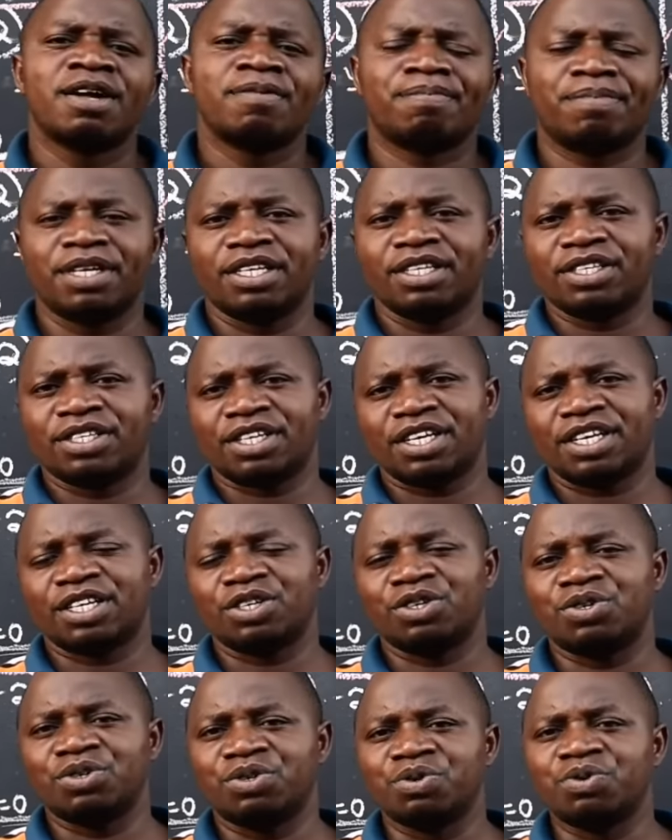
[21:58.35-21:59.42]
please
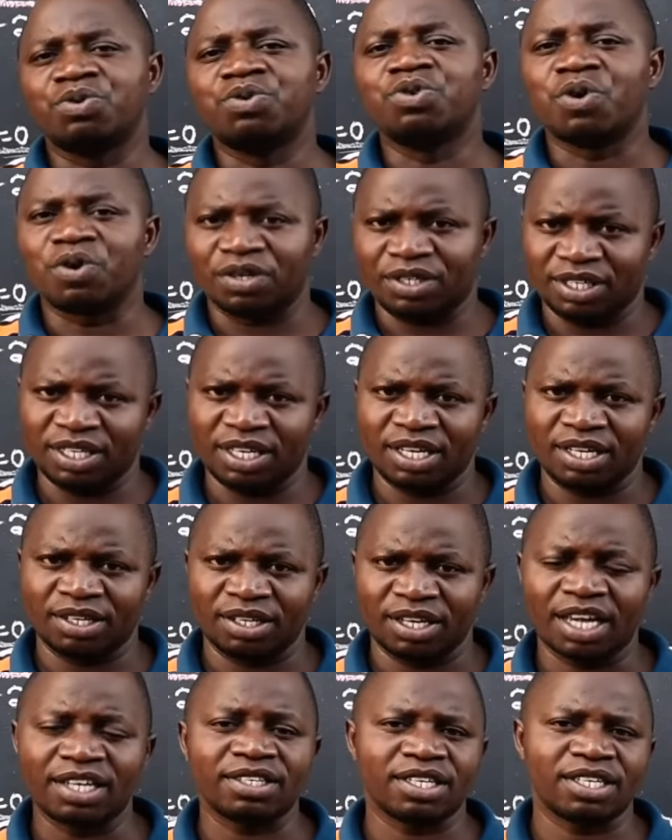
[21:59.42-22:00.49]
do not
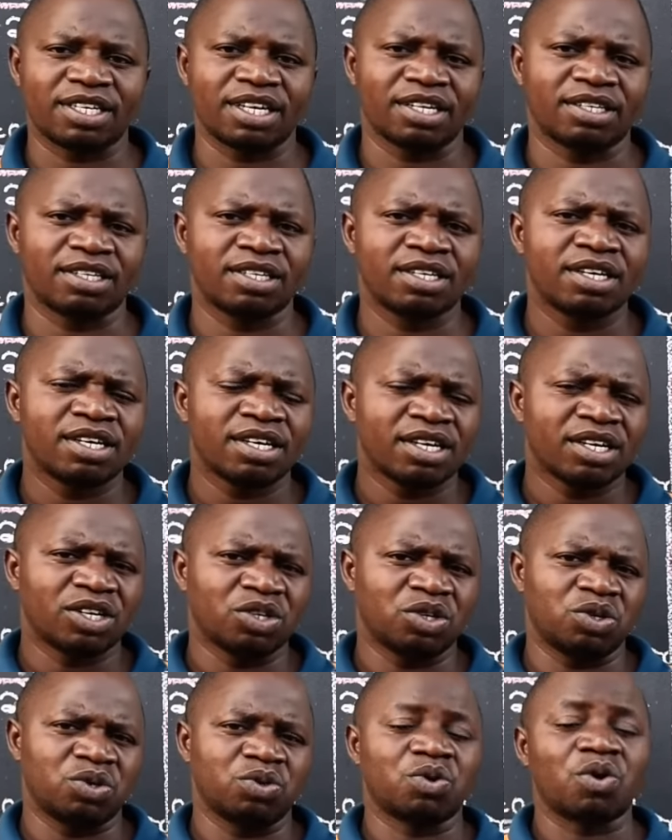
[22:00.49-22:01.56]
hesitate
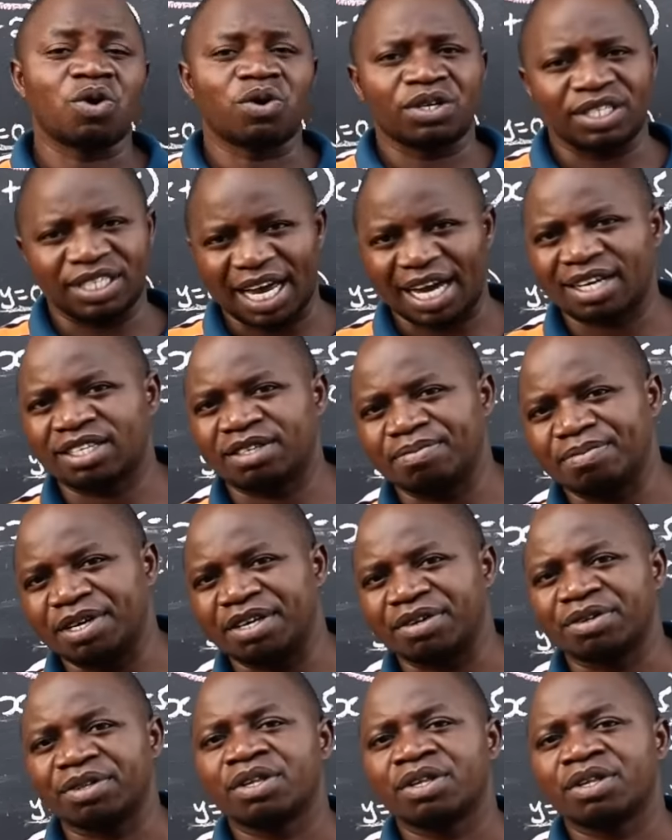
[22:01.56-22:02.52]
to contact me.